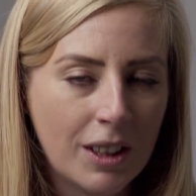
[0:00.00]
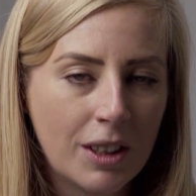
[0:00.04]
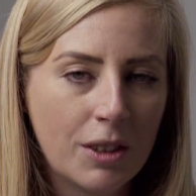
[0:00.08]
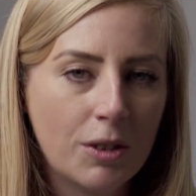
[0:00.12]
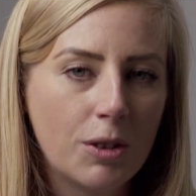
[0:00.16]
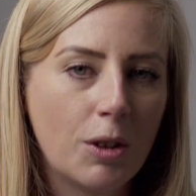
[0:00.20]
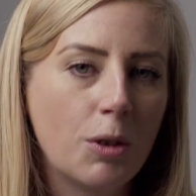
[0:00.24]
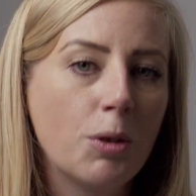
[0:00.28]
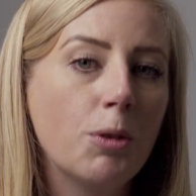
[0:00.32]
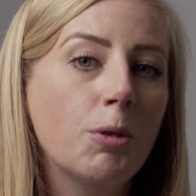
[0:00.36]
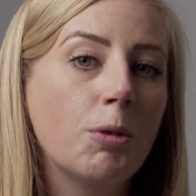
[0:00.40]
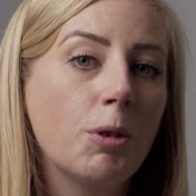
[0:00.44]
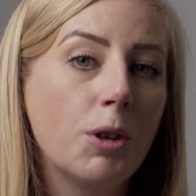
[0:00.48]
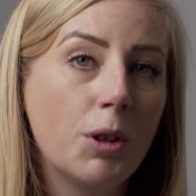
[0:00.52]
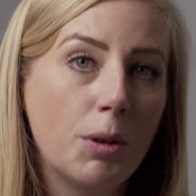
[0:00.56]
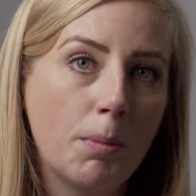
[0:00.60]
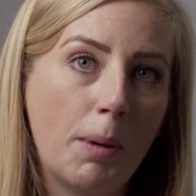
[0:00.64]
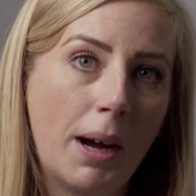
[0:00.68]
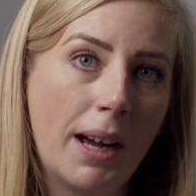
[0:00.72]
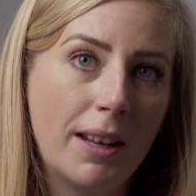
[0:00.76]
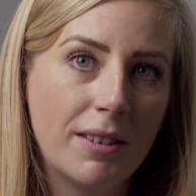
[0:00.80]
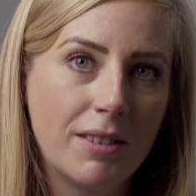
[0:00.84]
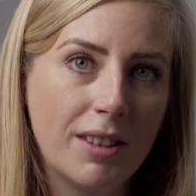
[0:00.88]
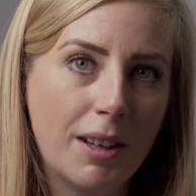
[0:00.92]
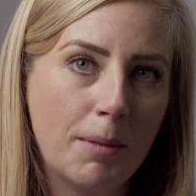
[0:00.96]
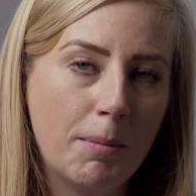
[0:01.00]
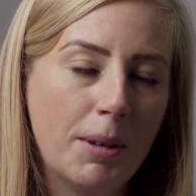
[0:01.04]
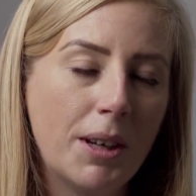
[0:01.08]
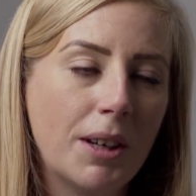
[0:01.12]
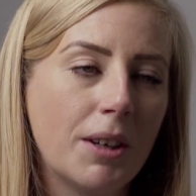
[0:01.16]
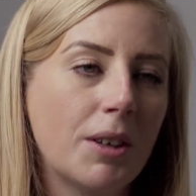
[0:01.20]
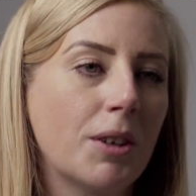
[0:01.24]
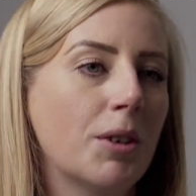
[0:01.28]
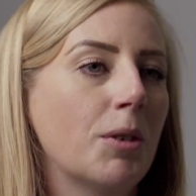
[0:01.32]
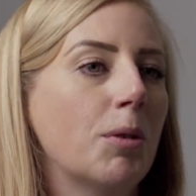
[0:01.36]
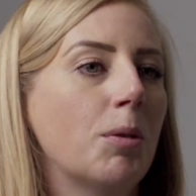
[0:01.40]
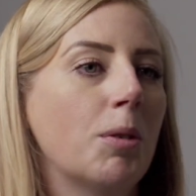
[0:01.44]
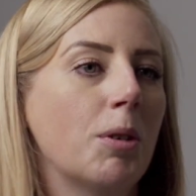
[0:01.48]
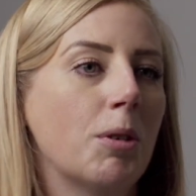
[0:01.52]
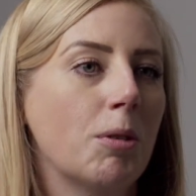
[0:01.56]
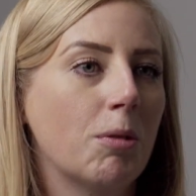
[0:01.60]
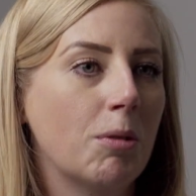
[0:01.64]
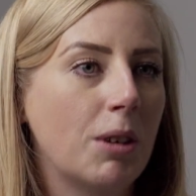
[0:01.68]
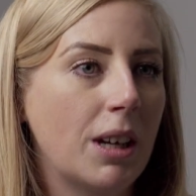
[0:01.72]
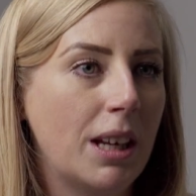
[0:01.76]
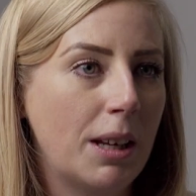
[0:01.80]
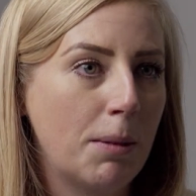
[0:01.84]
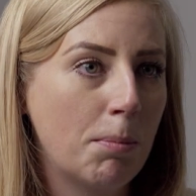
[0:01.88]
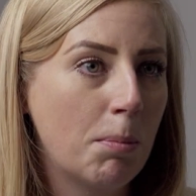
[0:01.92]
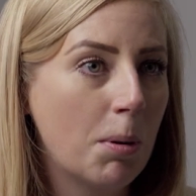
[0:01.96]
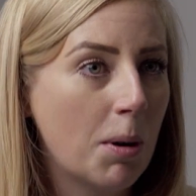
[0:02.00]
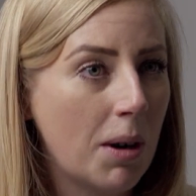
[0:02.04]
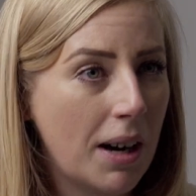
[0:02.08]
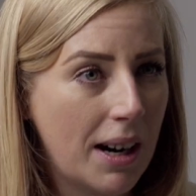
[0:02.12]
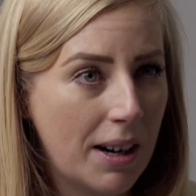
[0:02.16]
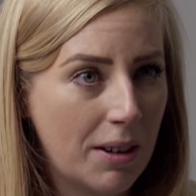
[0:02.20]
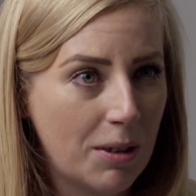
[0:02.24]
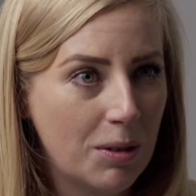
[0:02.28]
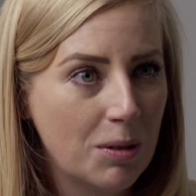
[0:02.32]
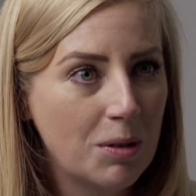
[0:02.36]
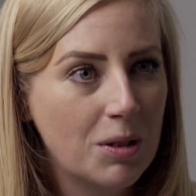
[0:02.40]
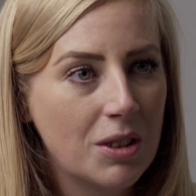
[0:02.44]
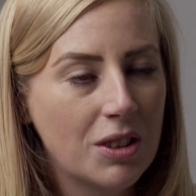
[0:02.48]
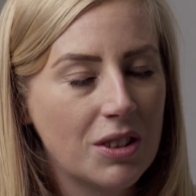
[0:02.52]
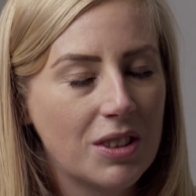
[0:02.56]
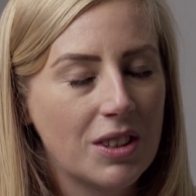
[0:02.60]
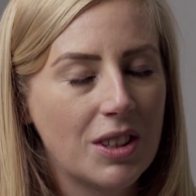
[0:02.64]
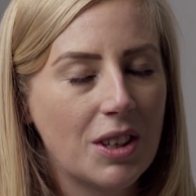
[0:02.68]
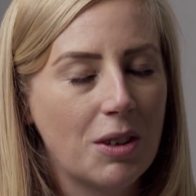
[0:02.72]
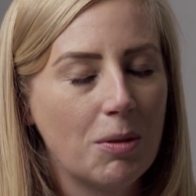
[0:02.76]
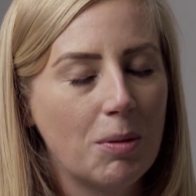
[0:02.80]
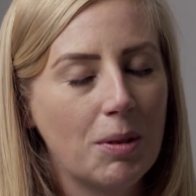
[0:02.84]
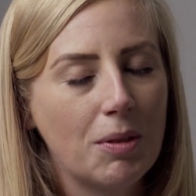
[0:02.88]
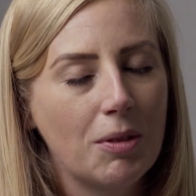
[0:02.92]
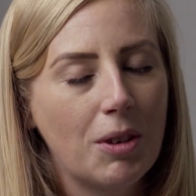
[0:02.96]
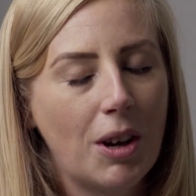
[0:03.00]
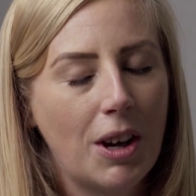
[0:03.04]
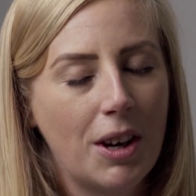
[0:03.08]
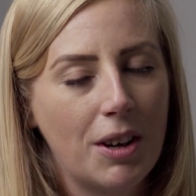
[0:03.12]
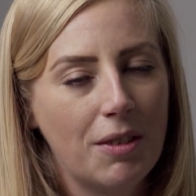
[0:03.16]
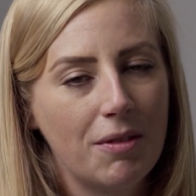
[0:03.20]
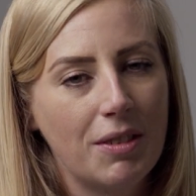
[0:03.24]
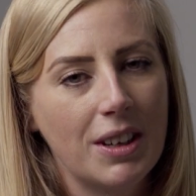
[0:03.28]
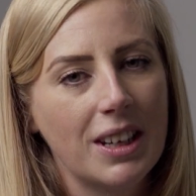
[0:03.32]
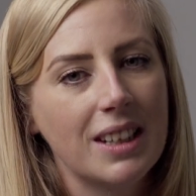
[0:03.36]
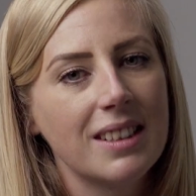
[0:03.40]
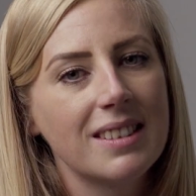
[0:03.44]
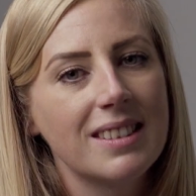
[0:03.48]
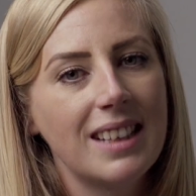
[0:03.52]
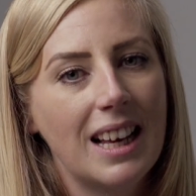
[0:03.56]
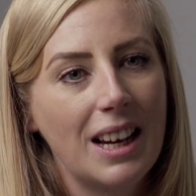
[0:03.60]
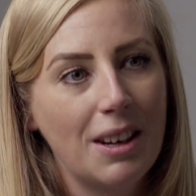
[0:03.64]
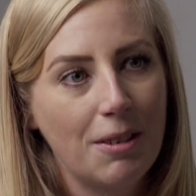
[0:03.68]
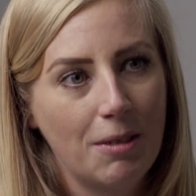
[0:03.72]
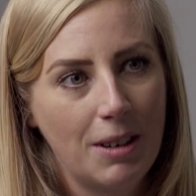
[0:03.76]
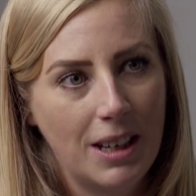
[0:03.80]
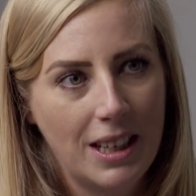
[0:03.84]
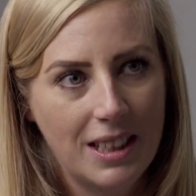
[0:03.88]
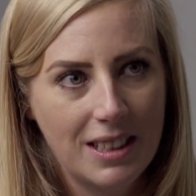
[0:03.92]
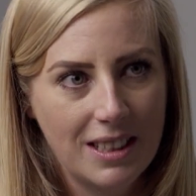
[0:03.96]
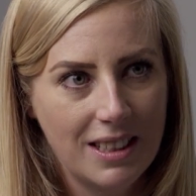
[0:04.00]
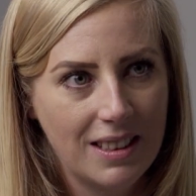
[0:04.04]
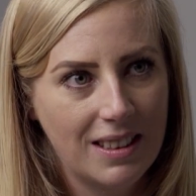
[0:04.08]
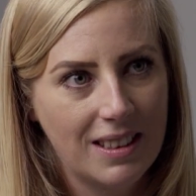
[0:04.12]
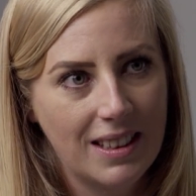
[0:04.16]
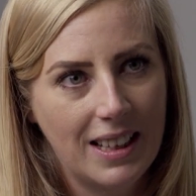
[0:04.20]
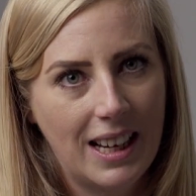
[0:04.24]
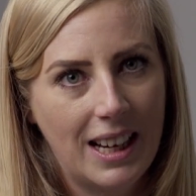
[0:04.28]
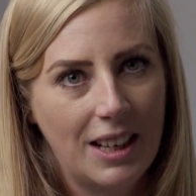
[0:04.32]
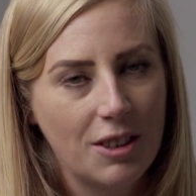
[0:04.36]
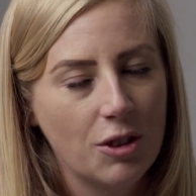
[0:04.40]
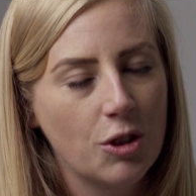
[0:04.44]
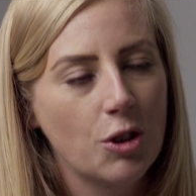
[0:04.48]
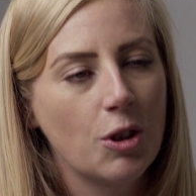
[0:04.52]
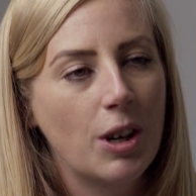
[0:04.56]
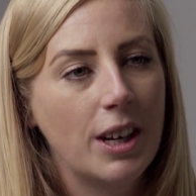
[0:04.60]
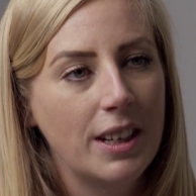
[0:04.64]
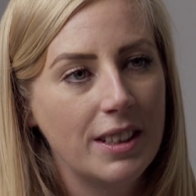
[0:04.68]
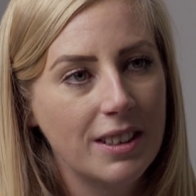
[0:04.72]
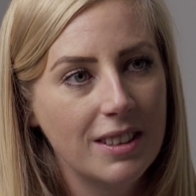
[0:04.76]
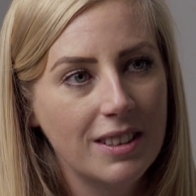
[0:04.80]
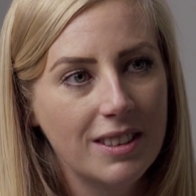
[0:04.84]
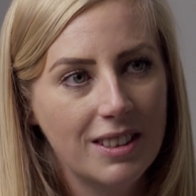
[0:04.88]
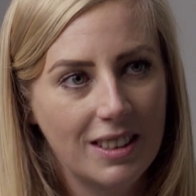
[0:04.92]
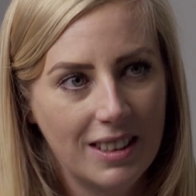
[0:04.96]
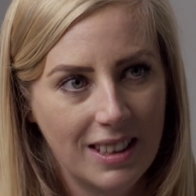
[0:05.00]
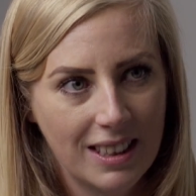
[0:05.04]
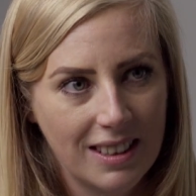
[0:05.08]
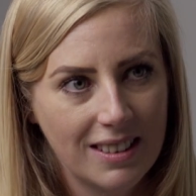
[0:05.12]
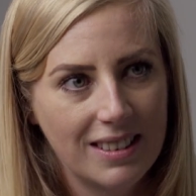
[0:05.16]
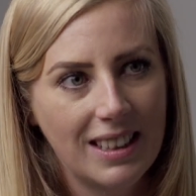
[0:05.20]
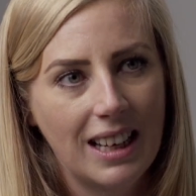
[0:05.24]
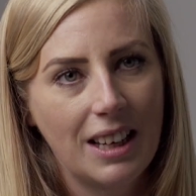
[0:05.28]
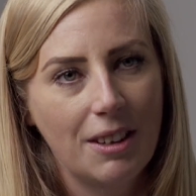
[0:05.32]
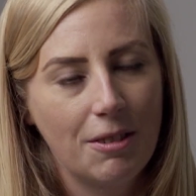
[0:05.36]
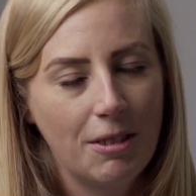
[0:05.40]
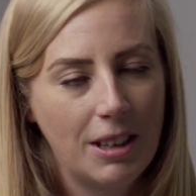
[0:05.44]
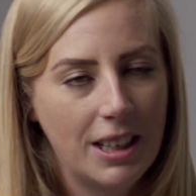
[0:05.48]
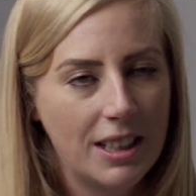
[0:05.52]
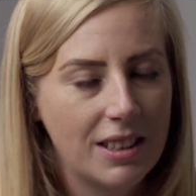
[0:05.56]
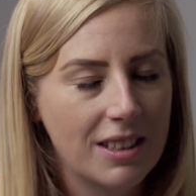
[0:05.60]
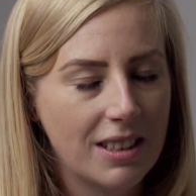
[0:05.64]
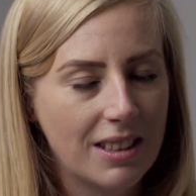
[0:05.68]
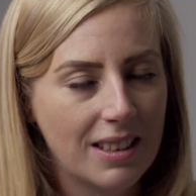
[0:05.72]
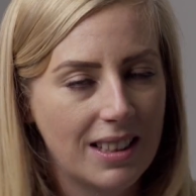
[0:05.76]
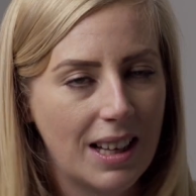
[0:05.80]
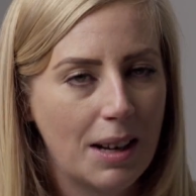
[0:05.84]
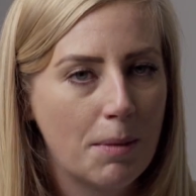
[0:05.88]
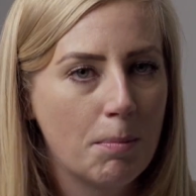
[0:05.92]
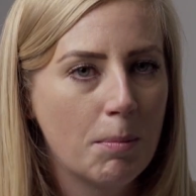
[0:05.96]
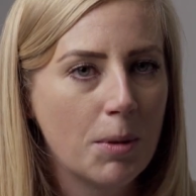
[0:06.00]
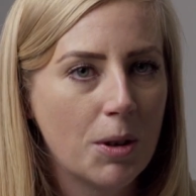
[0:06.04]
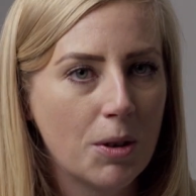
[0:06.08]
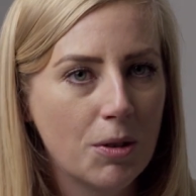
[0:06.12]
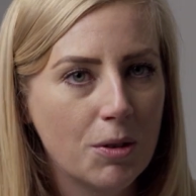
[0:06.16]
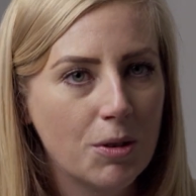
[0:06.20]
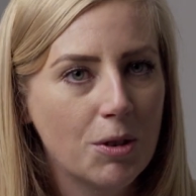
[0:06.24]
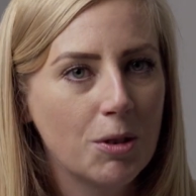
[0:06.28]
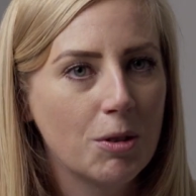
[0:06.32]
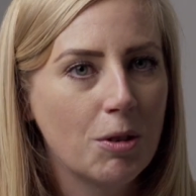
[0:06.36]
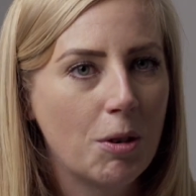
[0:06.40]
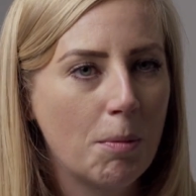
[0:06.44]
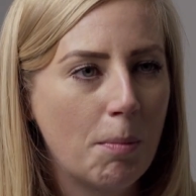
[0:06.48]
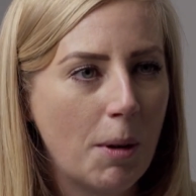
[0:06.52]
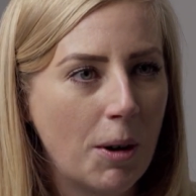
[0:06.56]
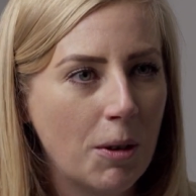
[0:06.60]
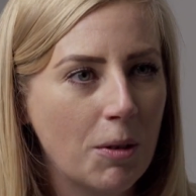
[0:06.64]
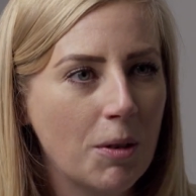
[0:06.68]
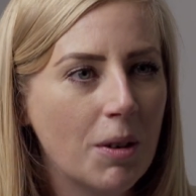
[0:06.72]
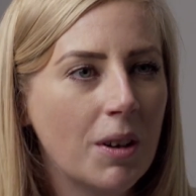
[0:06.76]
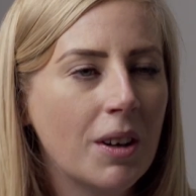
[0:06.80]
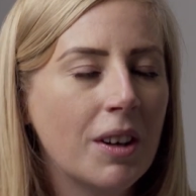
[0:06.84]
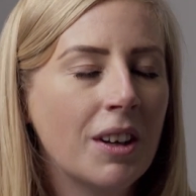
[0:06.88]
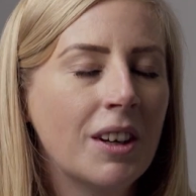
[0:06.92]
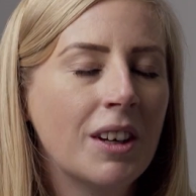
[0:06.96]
So through the pandemic, we were really proud that we've kind of accelerated that trend and accelerated that move to remote